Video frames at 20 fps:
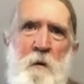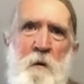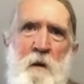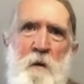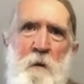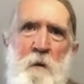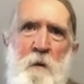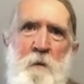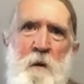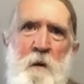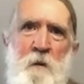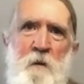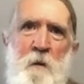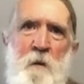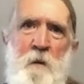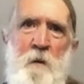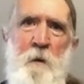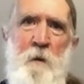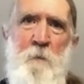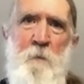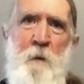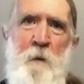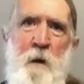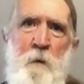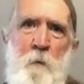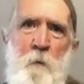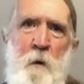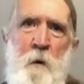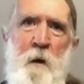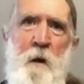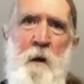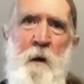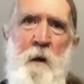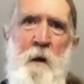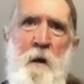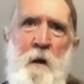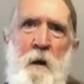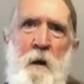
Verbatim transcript: Let's see if I can find one.